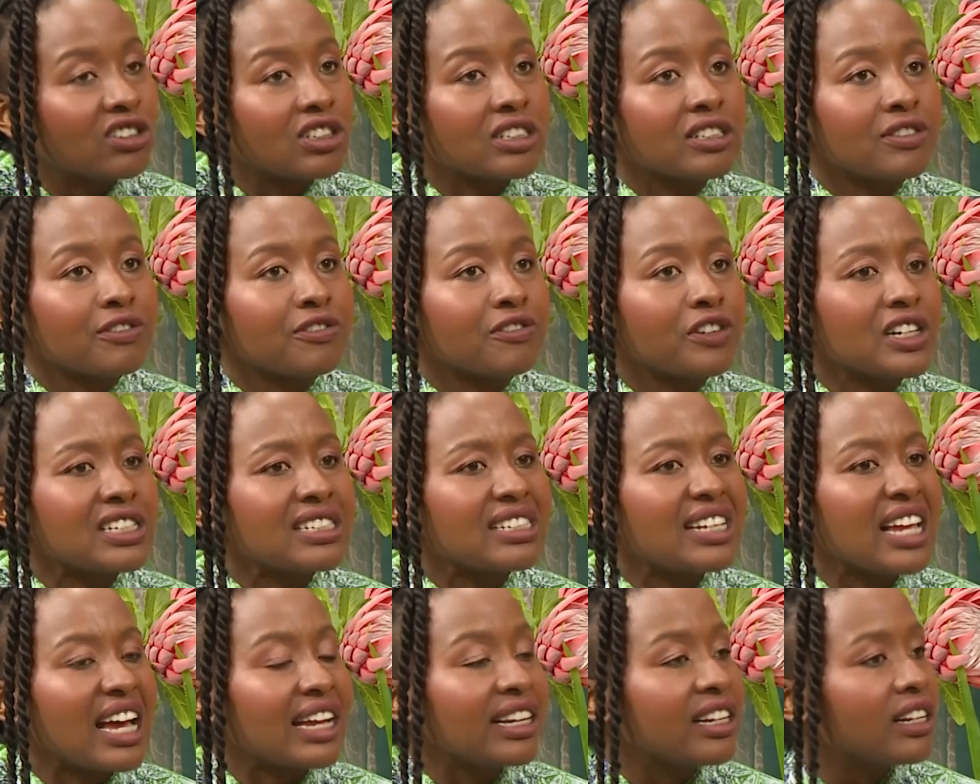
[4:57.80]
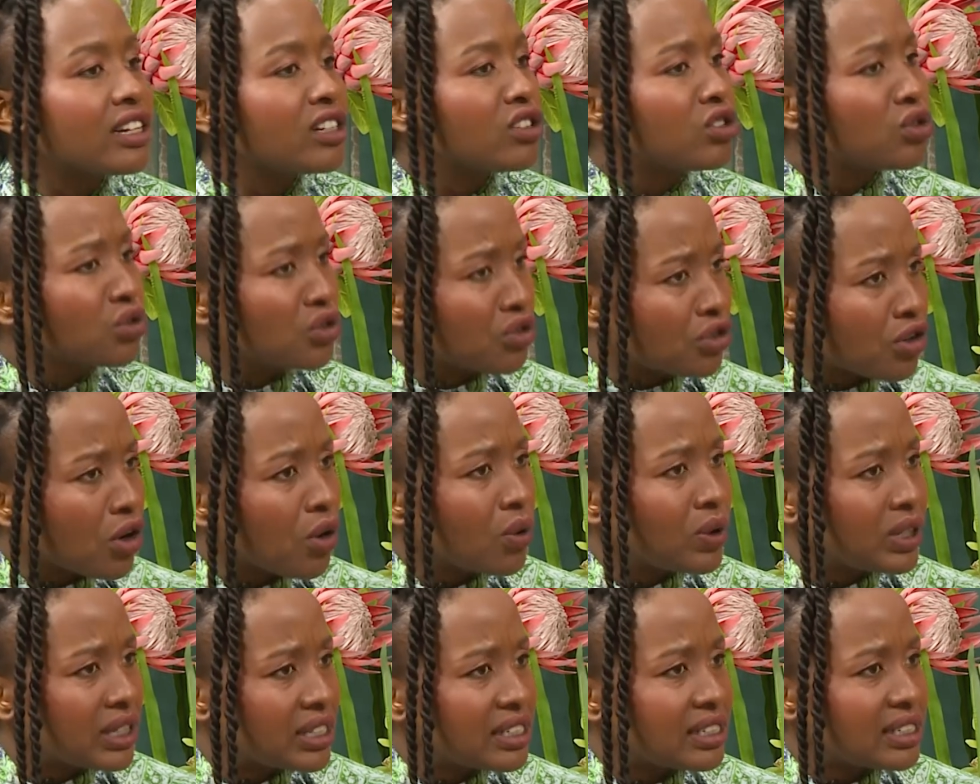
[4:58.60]
I just, firstly, I needed to
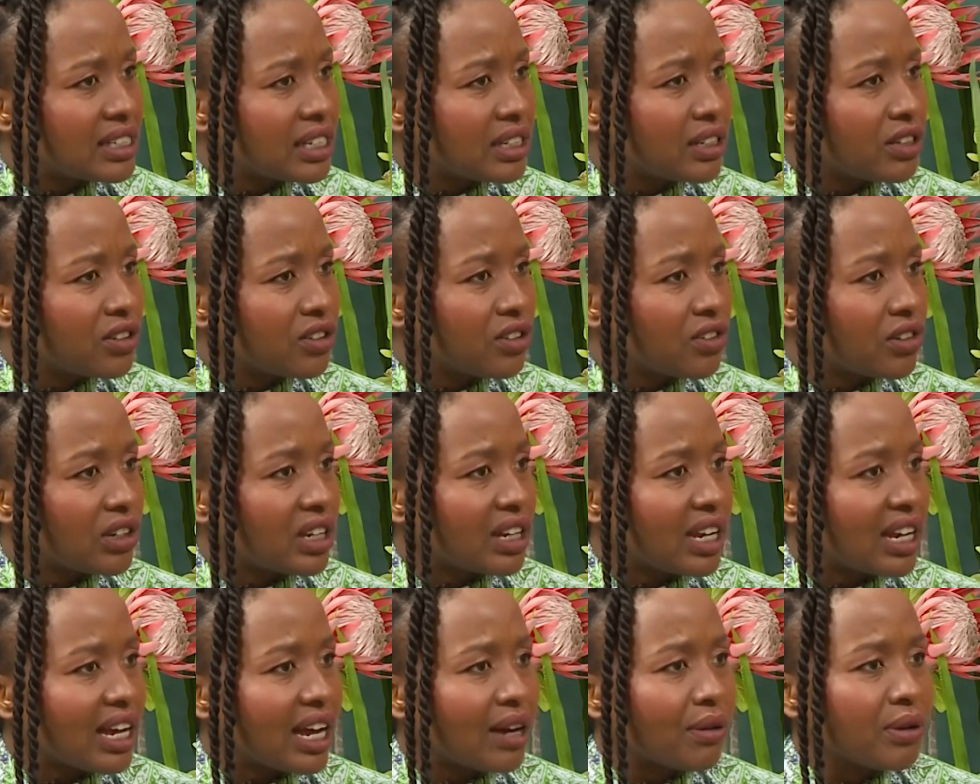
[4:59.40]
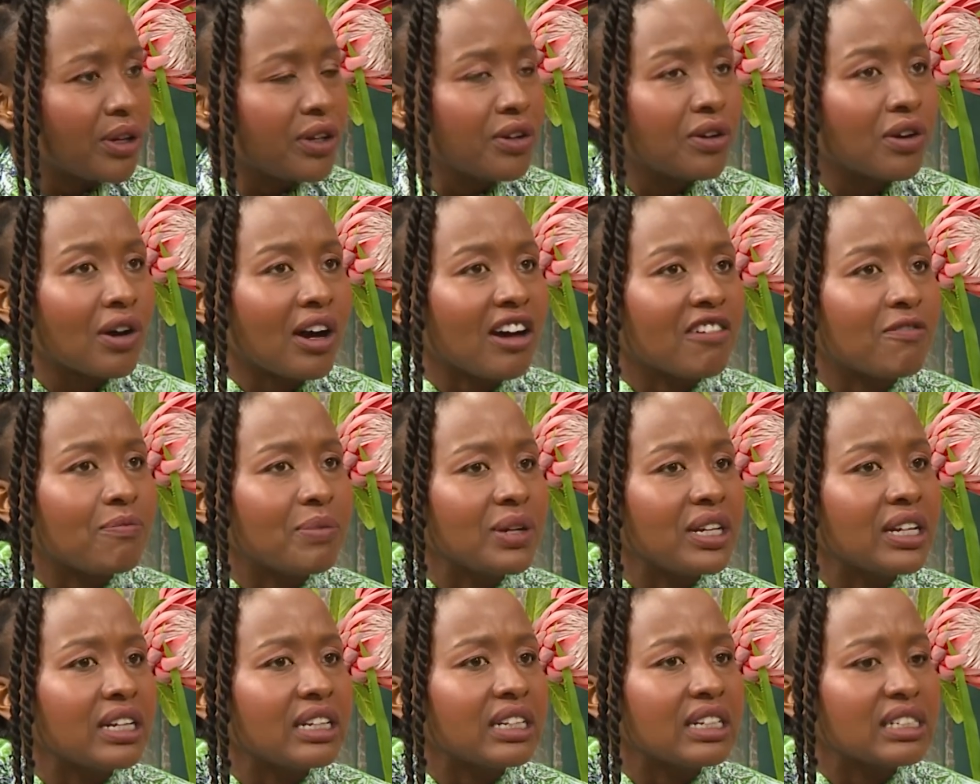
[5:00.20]
grow in this industry. Yeah. You know,
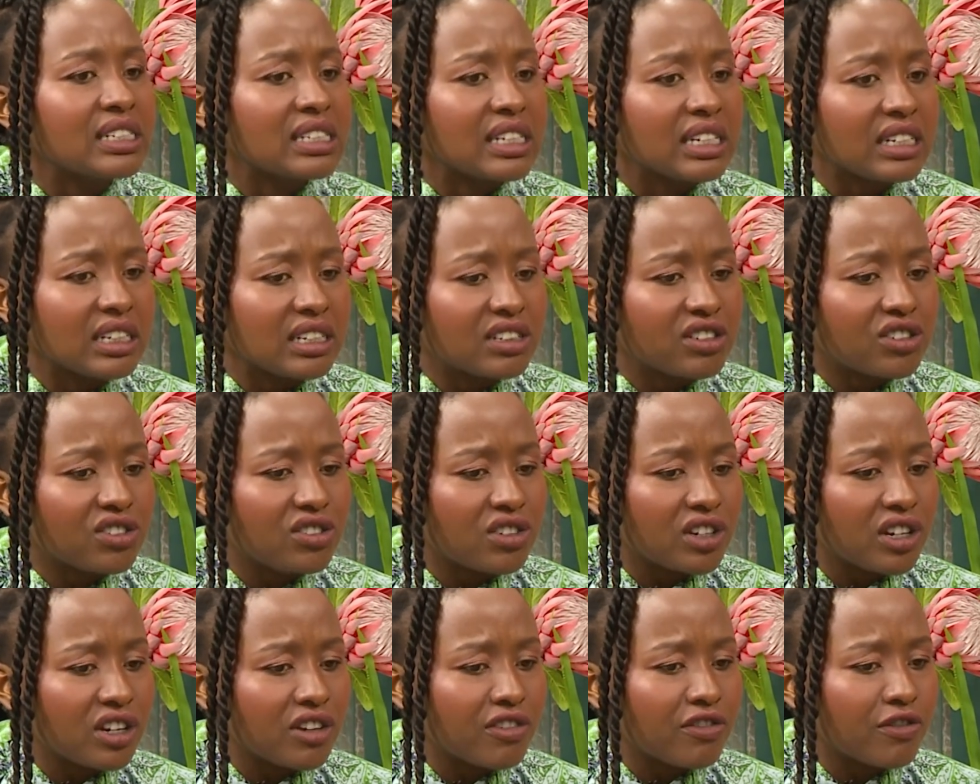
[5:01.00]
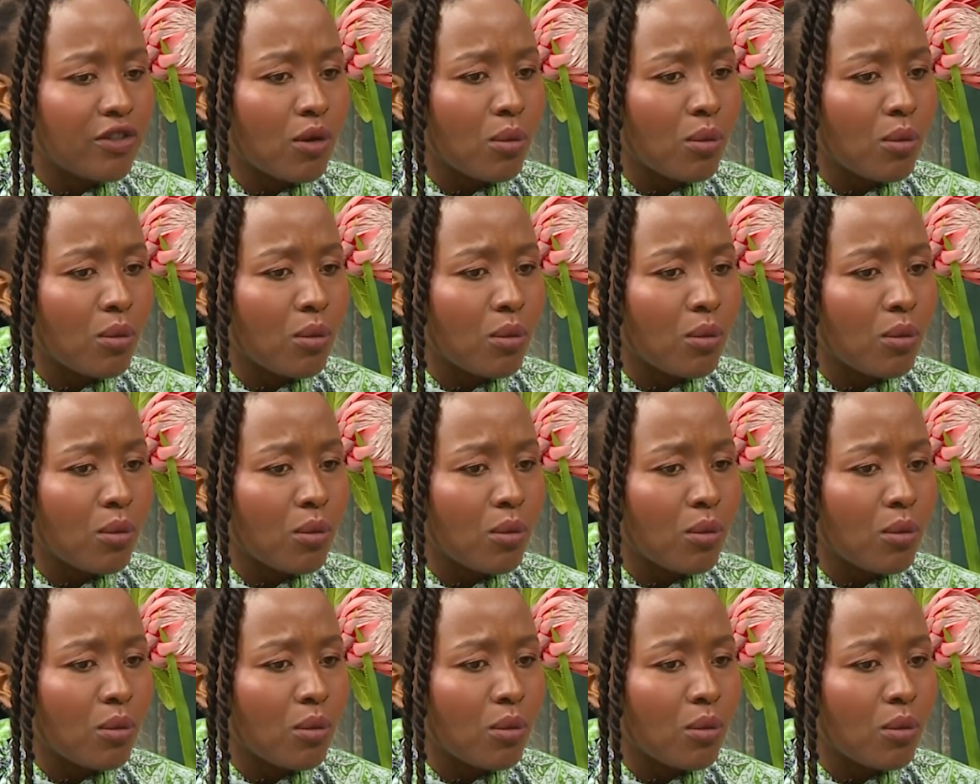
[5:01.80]
I've been in this industry